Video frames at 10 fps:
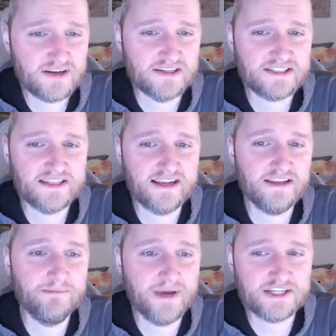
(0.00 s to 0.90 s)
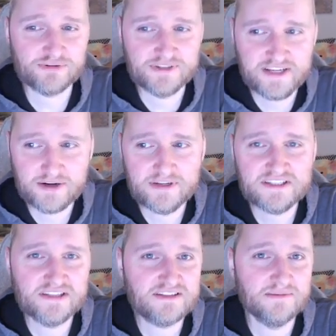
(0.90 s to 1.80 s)
us that in majoritarian
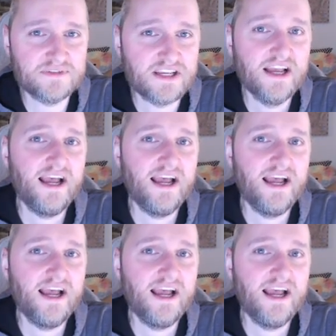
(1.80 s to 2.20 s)
systems,